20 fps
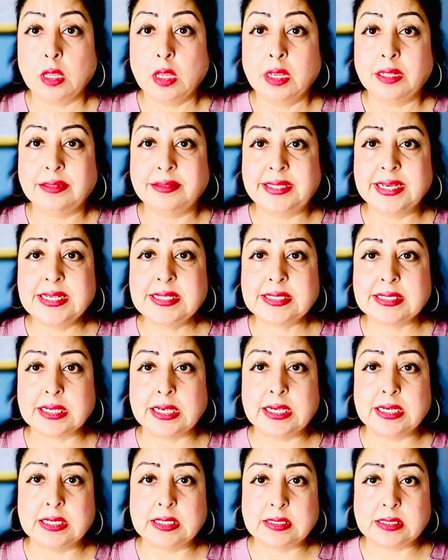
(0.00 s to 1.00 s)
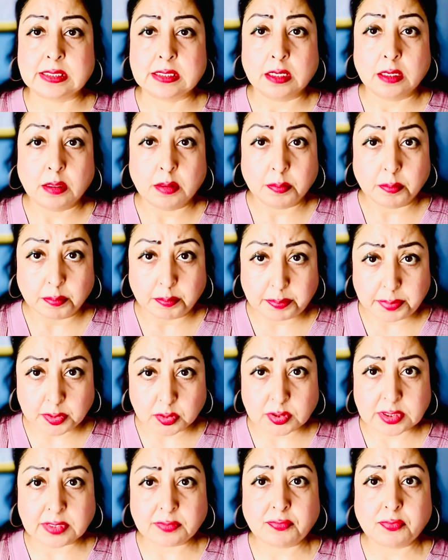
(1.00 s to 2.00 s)
This is
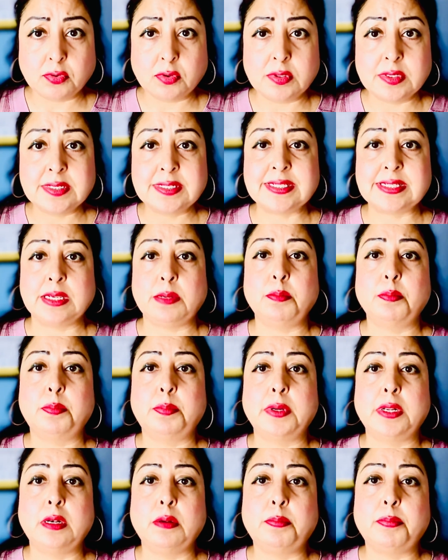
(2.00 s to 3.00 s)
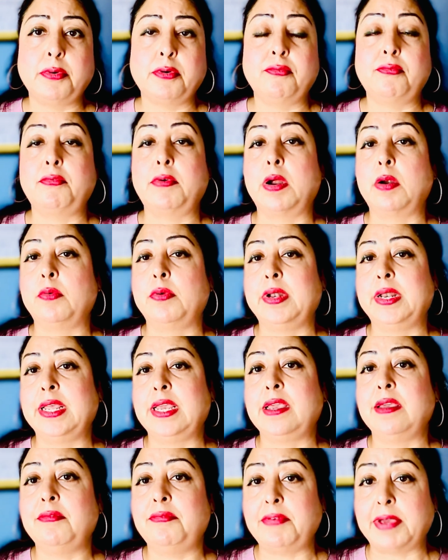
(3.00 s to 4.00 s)
beautiful, simple, profoundly
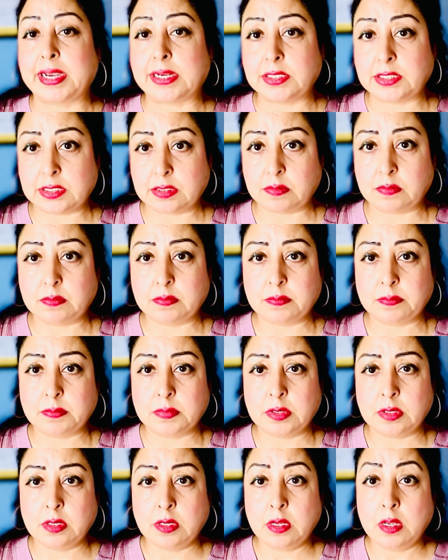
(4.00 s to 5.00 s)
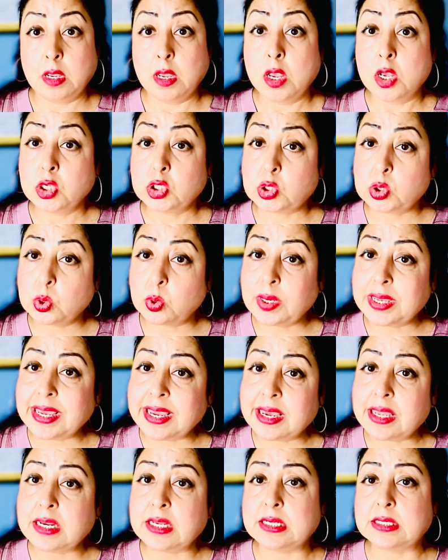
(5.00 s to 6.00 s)
effective. So
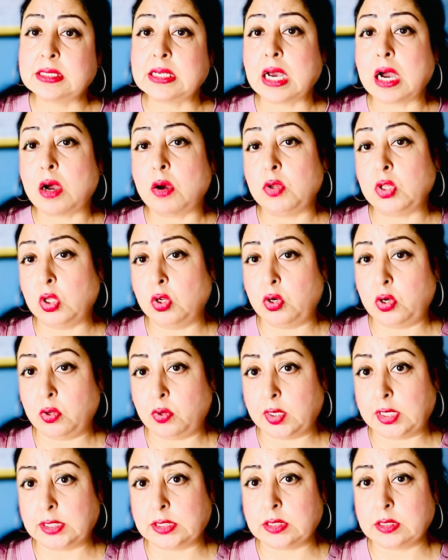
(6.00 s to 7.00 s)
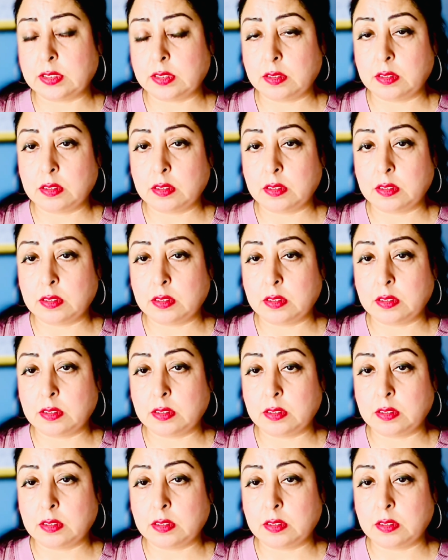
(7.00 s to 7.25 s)
here is how you do it.